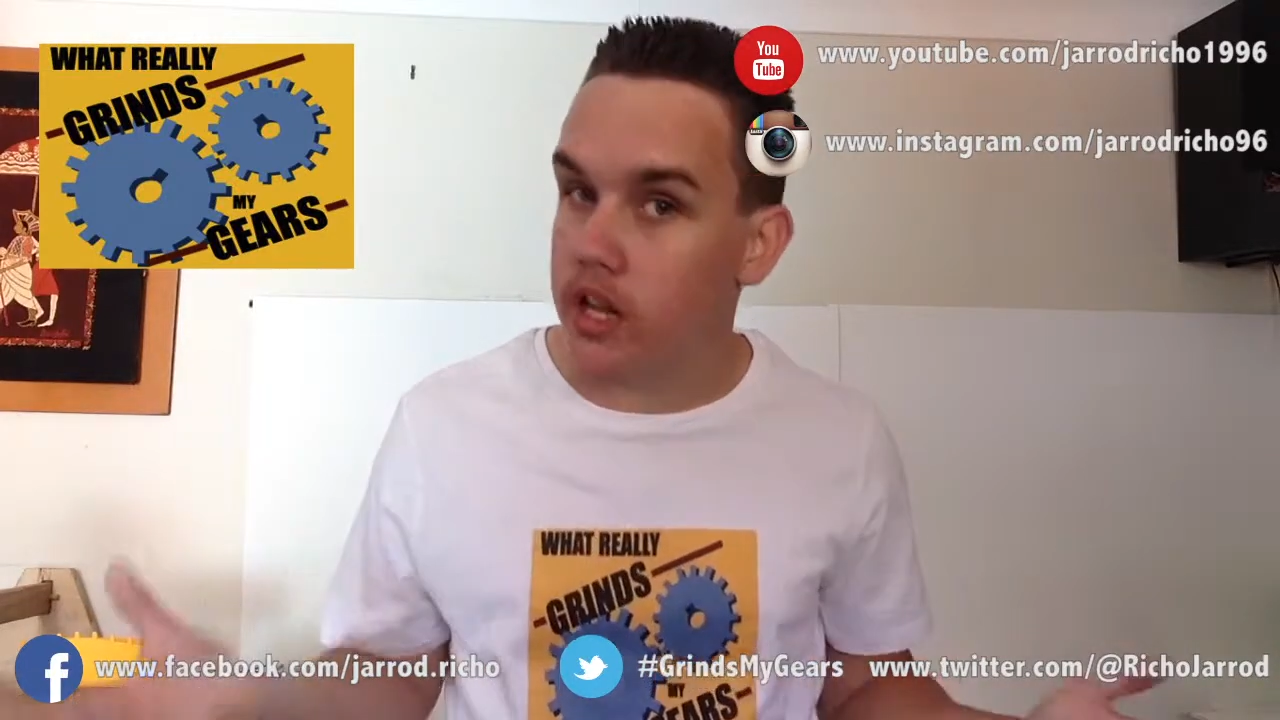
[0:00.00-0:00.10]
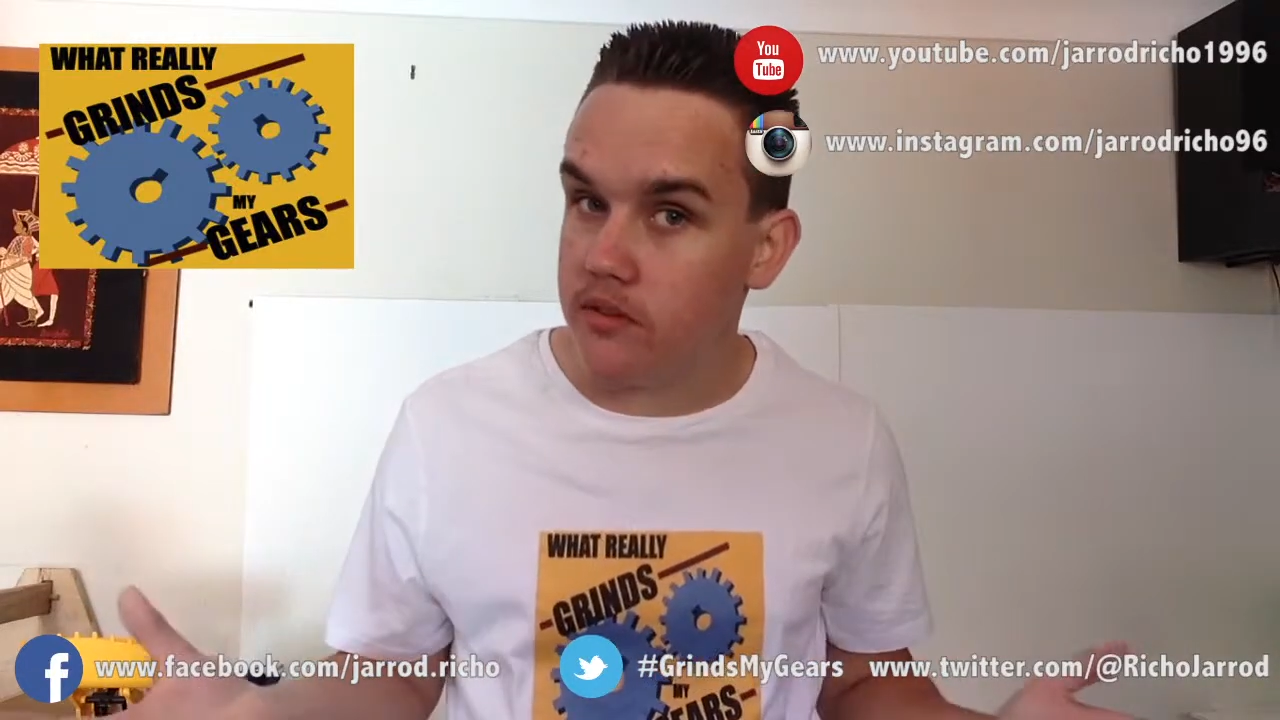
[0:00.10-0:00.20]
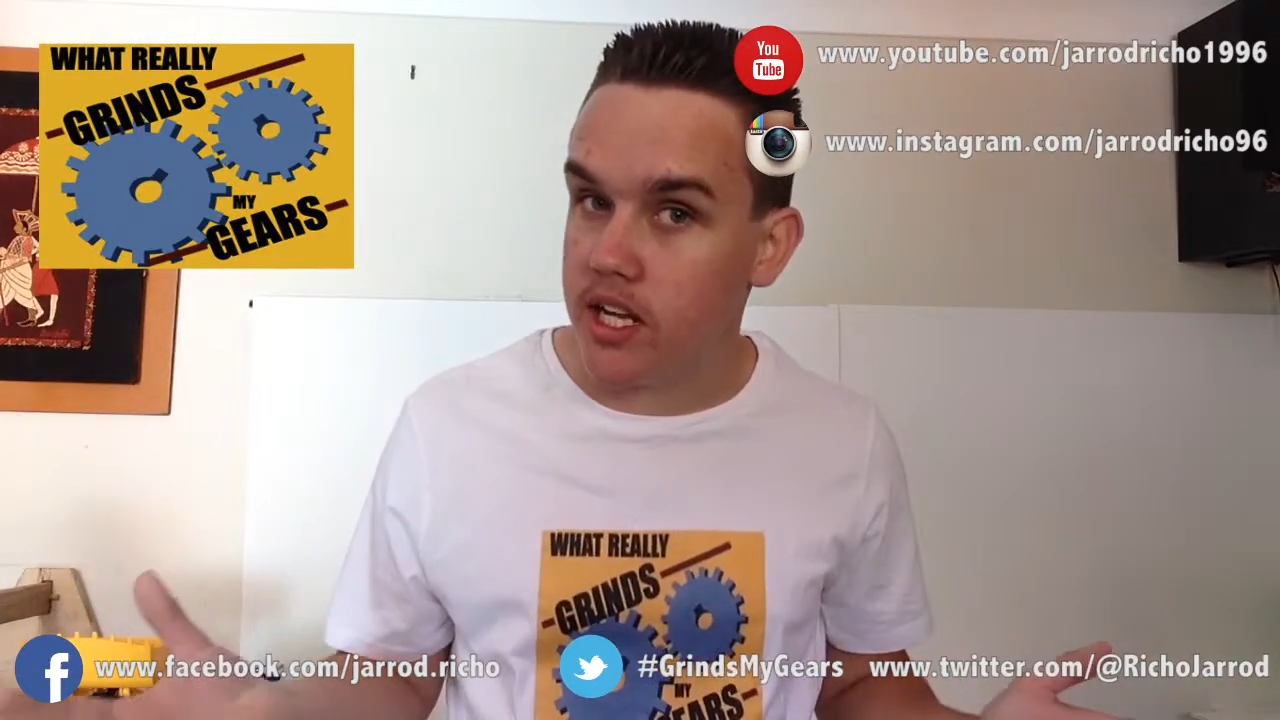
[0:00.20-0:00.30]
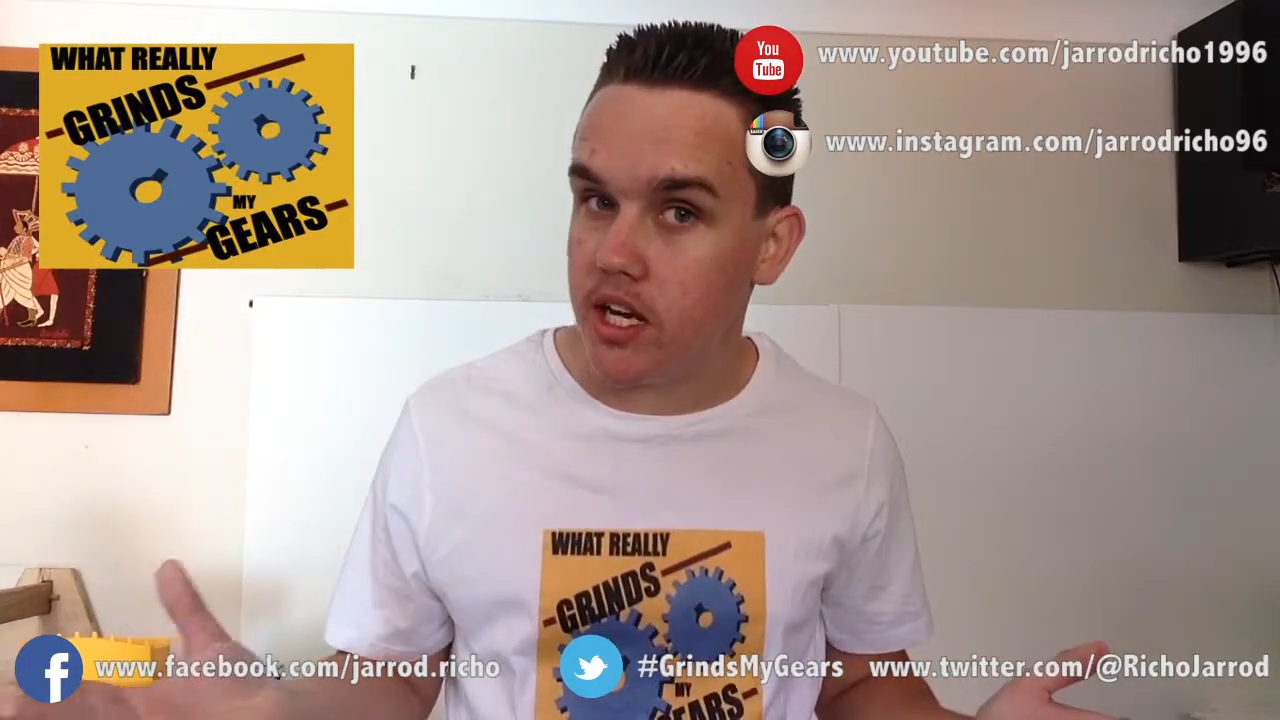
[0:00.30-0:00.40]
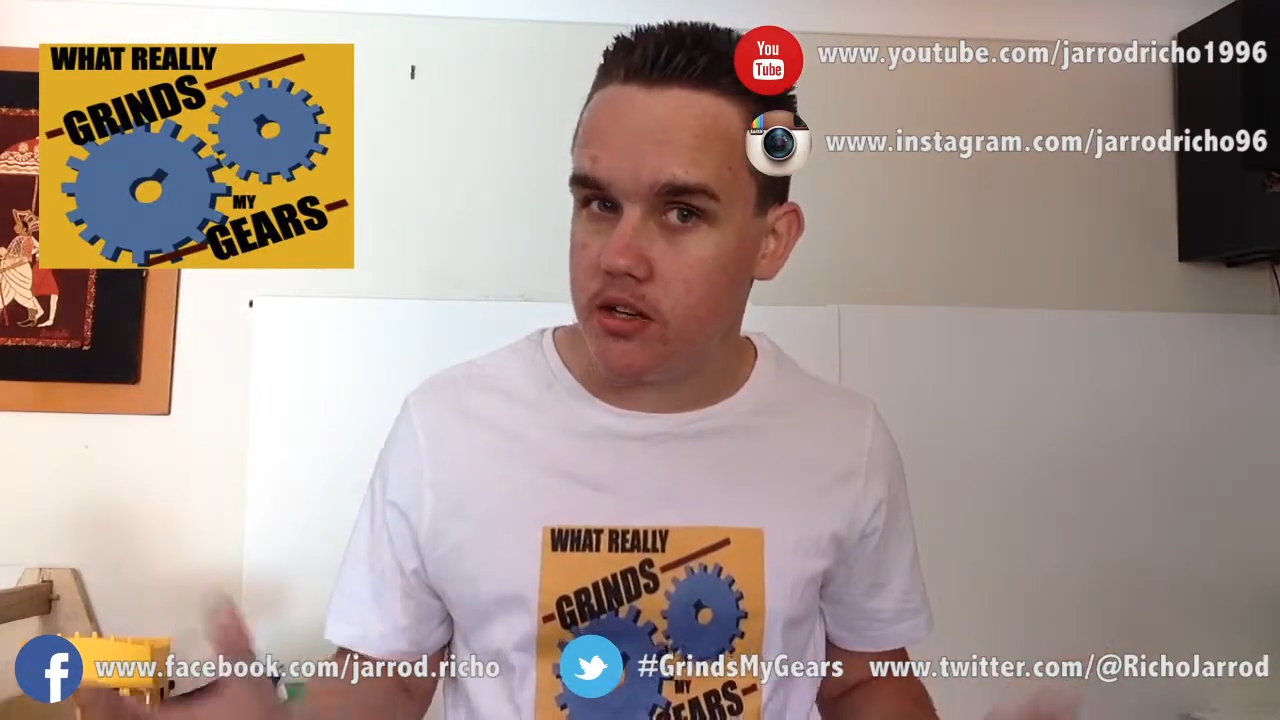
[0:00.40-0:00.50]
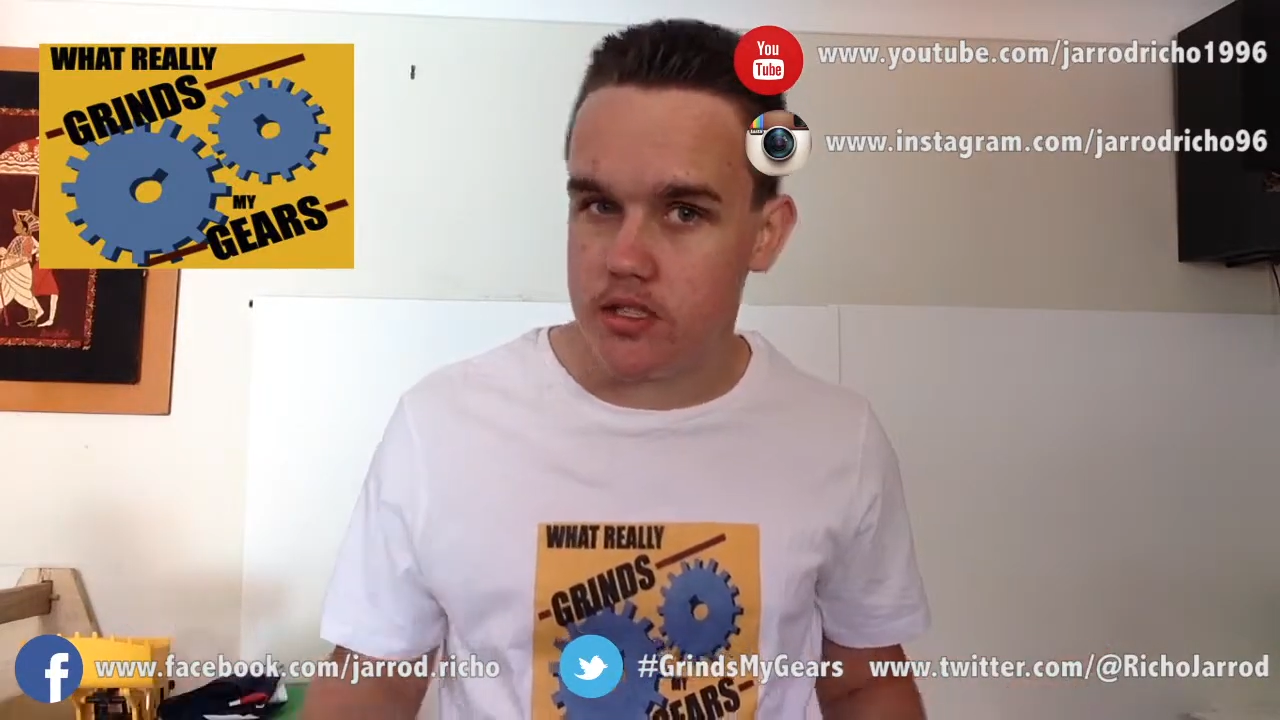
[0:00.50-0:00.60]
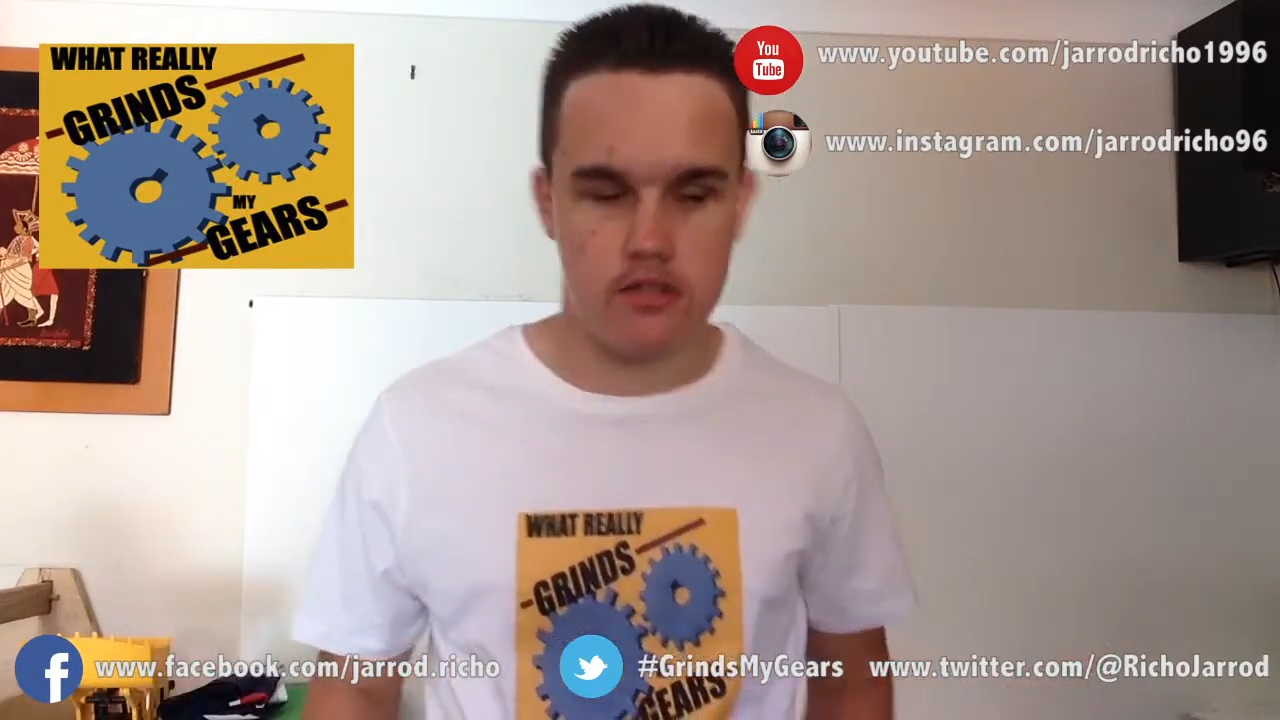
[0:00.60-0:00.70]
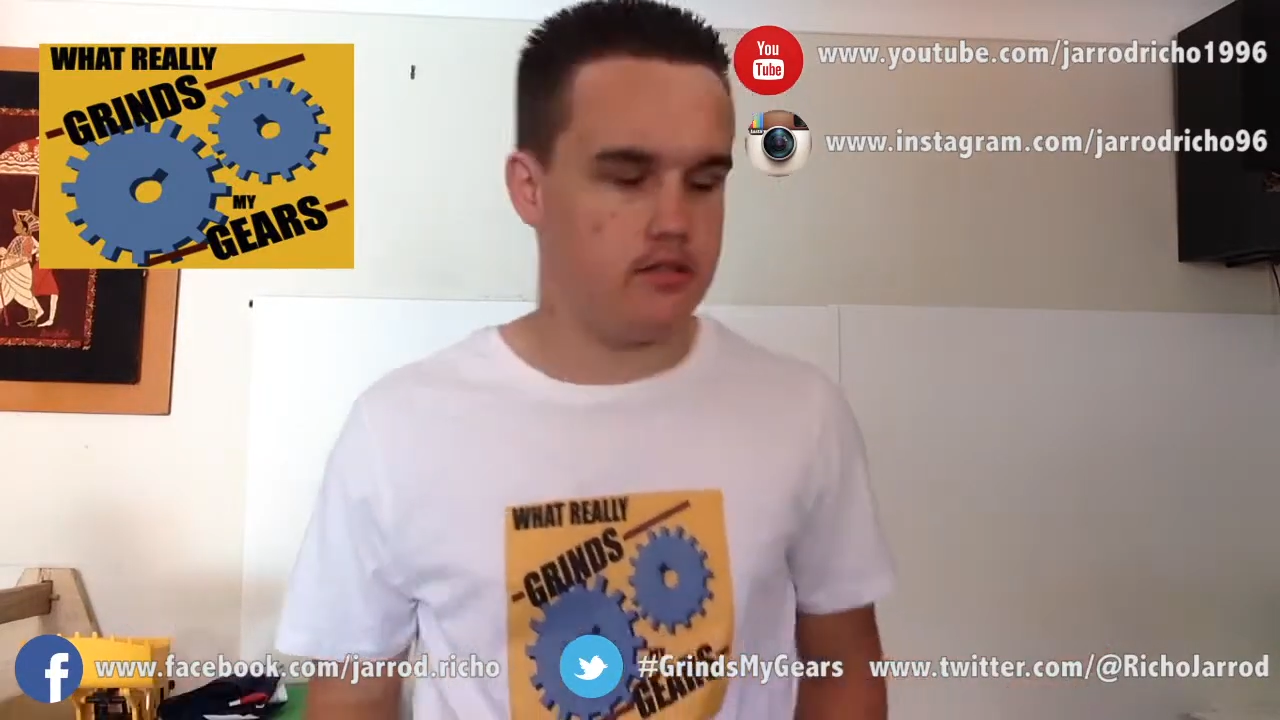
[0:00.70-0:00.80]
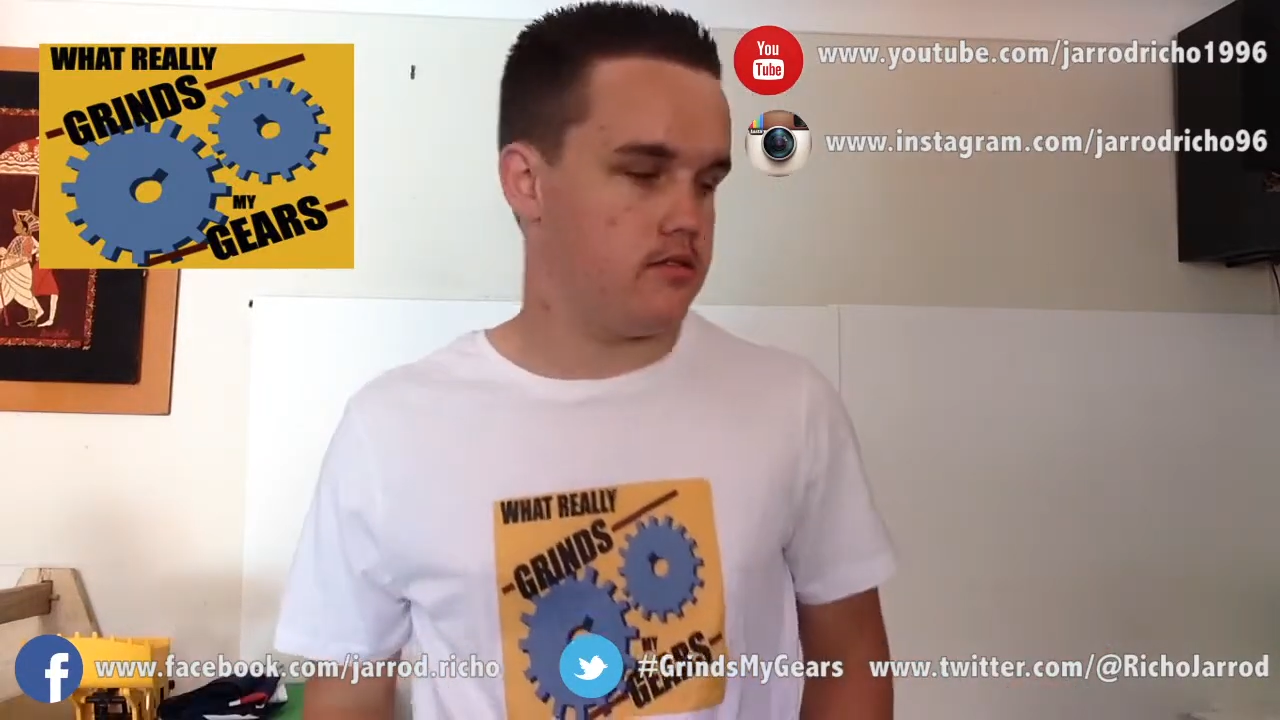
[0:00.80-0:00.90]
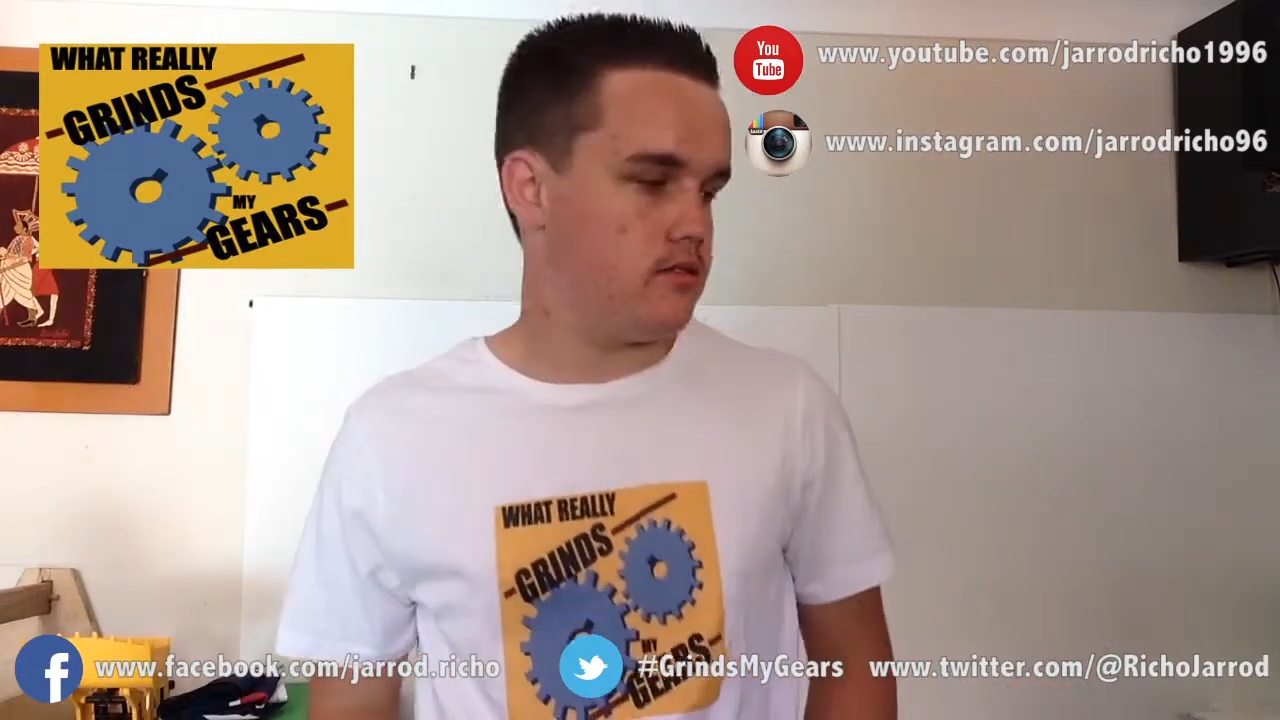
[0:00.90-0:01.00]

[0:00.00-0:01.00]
the videos.